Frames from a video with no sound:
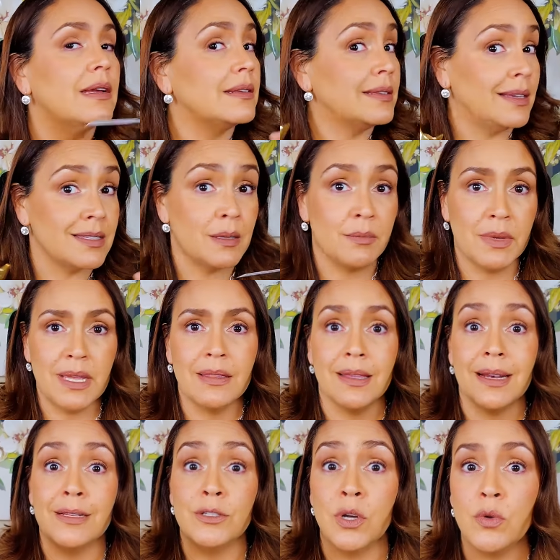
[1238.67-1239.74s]
doesn't mean that
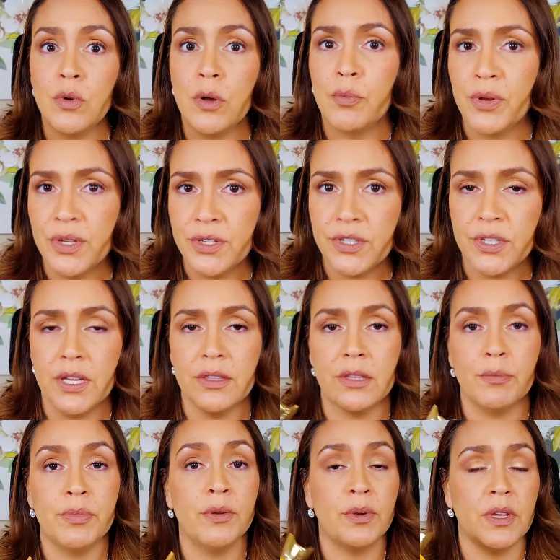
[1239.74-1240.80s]
I don't appreciate the
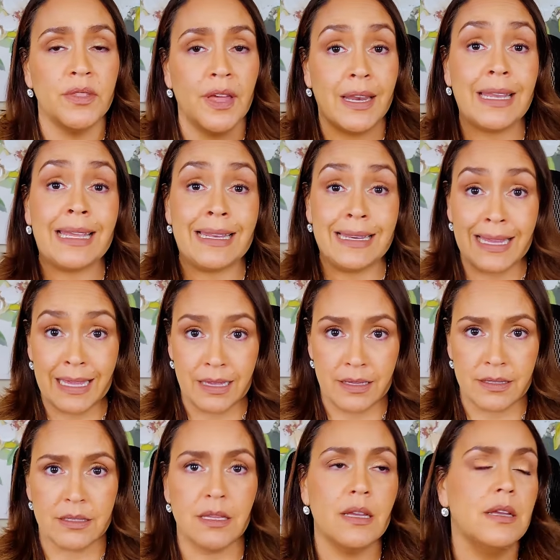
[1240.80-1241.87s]
beauty that it
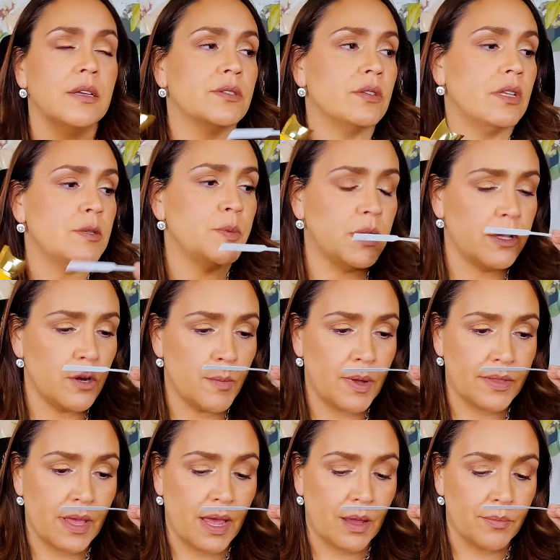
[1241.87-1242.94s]
is. So let's be clear about
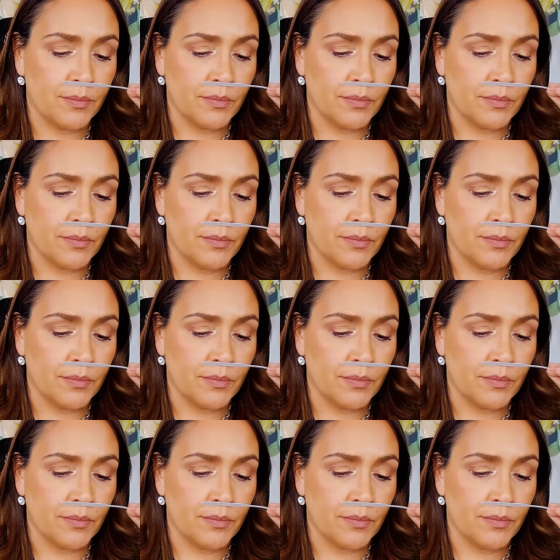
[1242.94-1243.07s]
that.